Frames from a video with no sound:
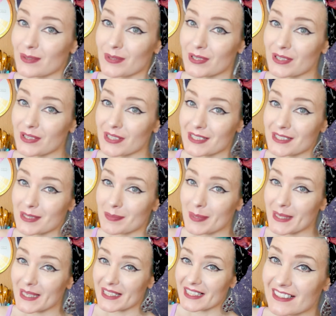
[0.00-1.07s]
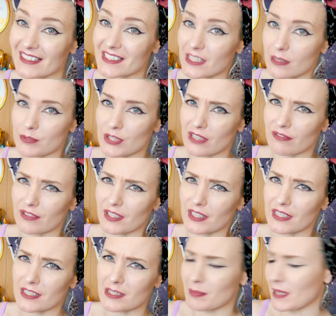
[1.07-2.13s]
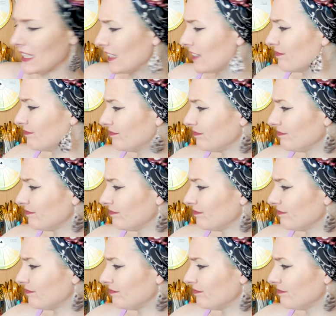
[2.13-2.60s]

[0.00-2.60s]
we're going to pick the subject for the next painting.